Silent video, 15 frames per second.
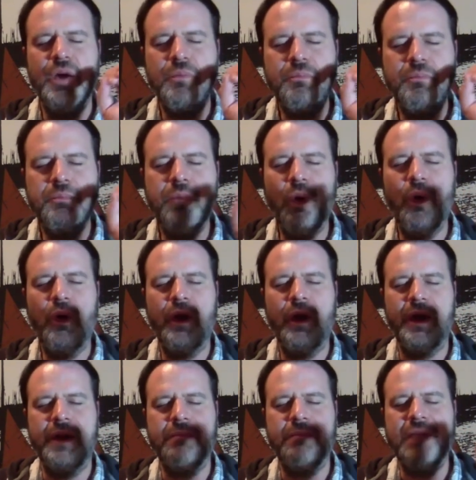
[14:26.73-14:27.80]
Boy
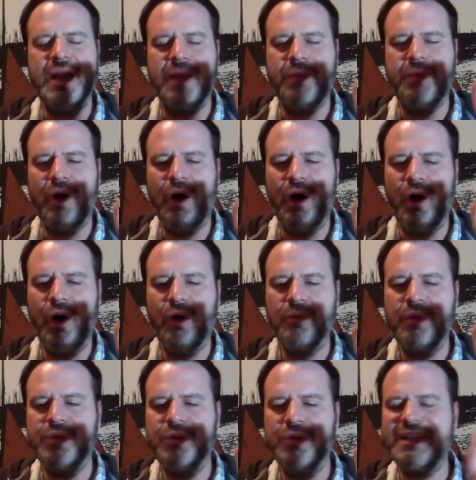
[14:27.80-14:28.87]
made up
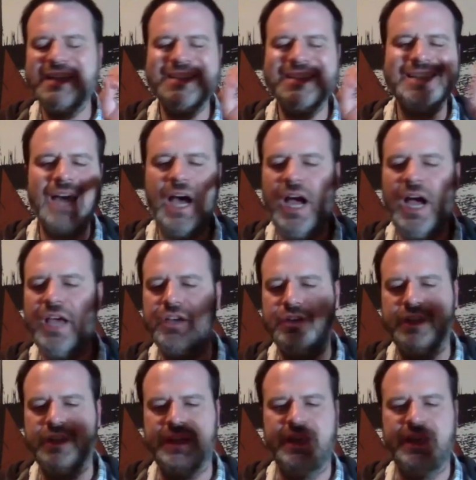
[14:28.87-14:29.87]
almost entirely